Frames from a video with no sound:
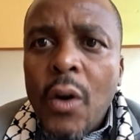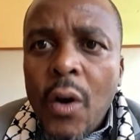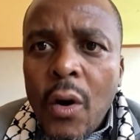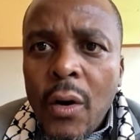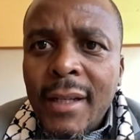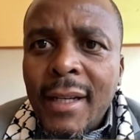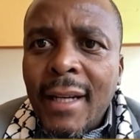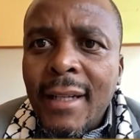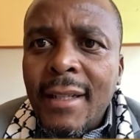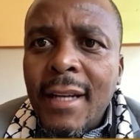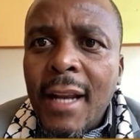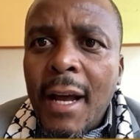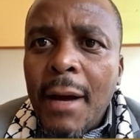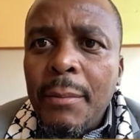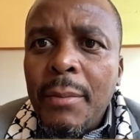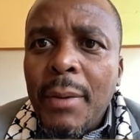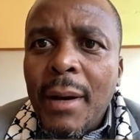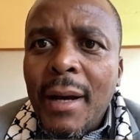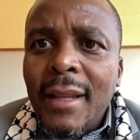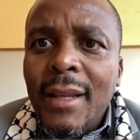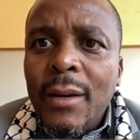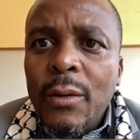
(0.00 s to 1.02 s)
that number,
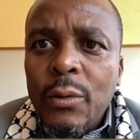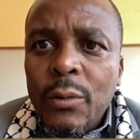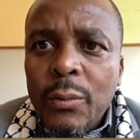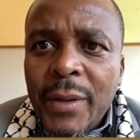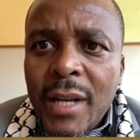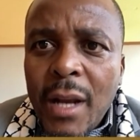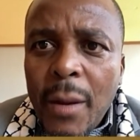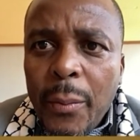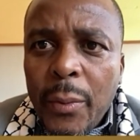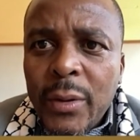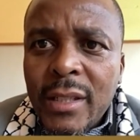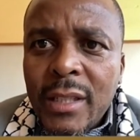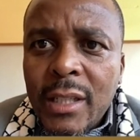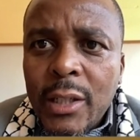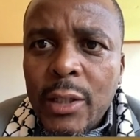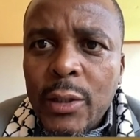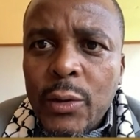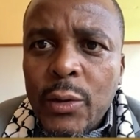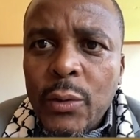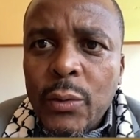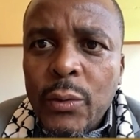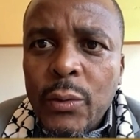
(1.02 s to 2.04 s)
they will be in a position
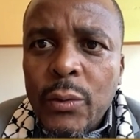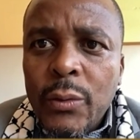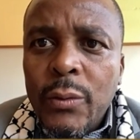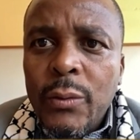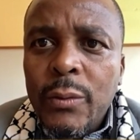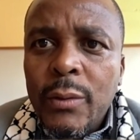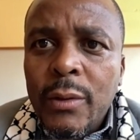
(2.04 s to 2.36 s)
to